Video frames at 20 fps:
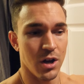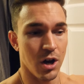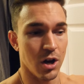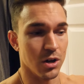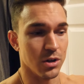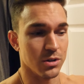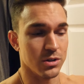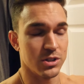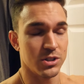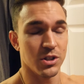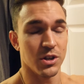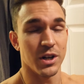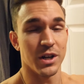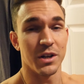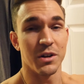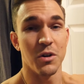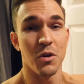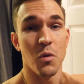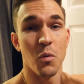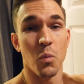Oh,
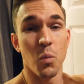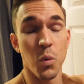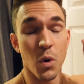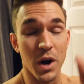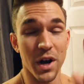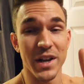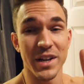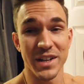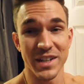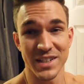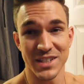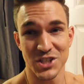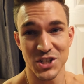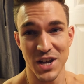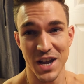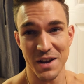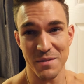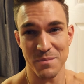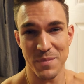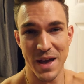sorry, 1
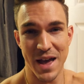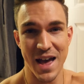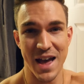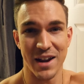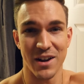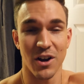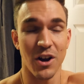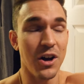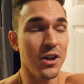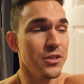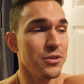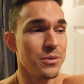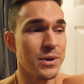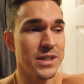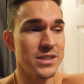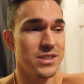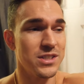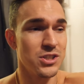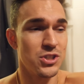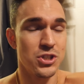check bag. All the
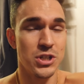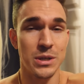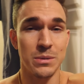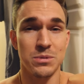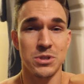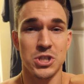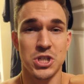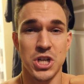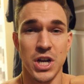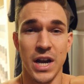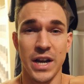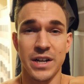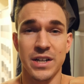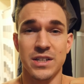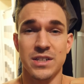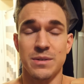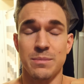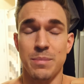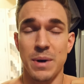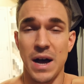rest of the trips,
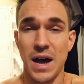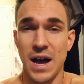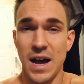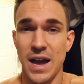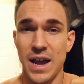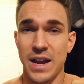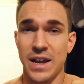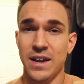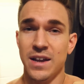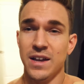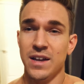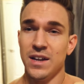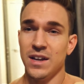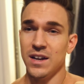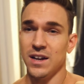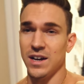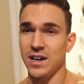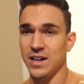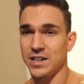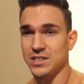China, Dubai,
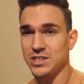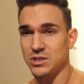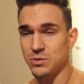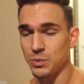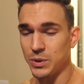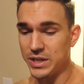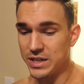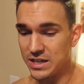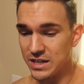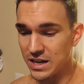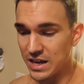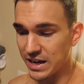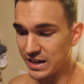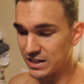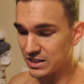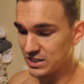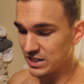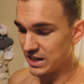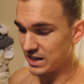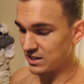Sweden, I
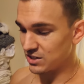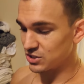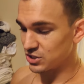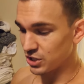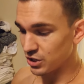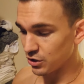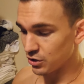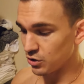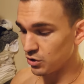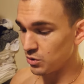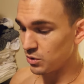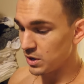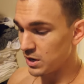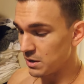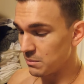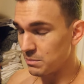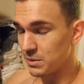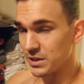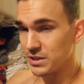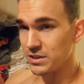could take 2,
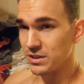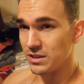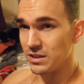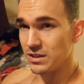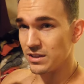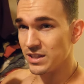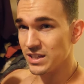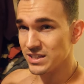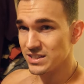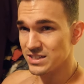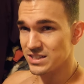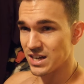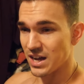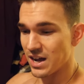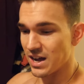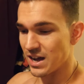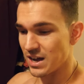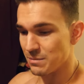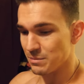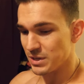but this
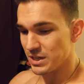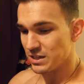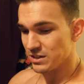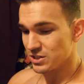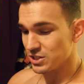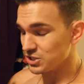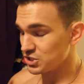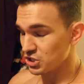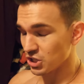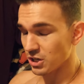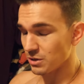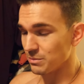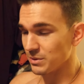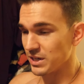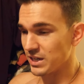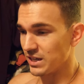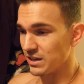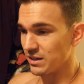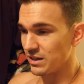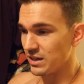time to
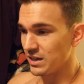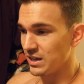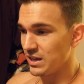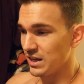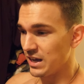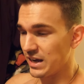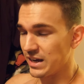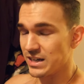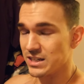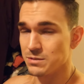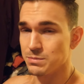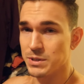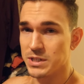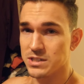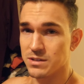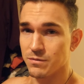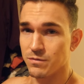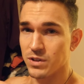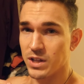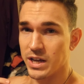Germany, I guess
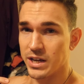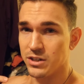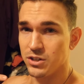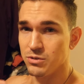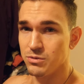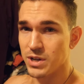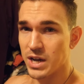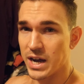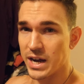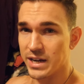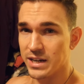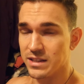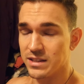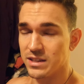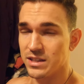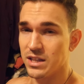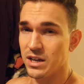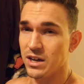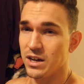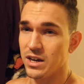because I'm flying
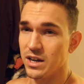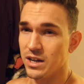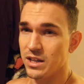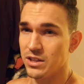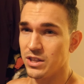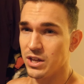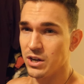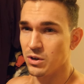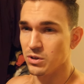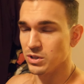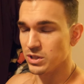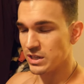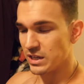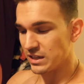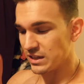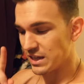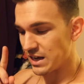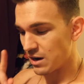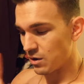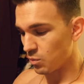United, they only
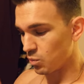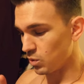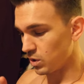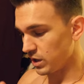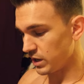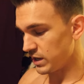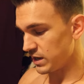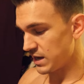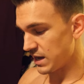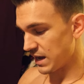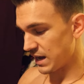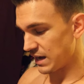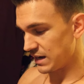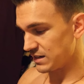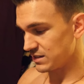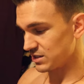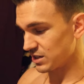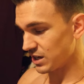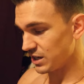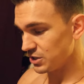allow 1,
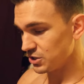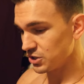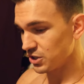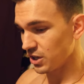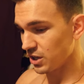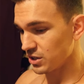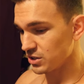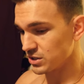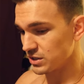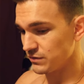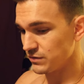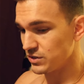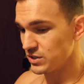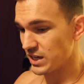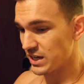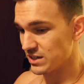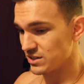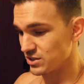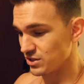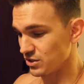and it's $100 if you
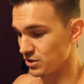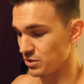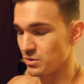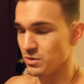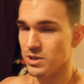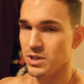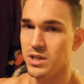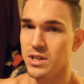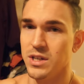take 2.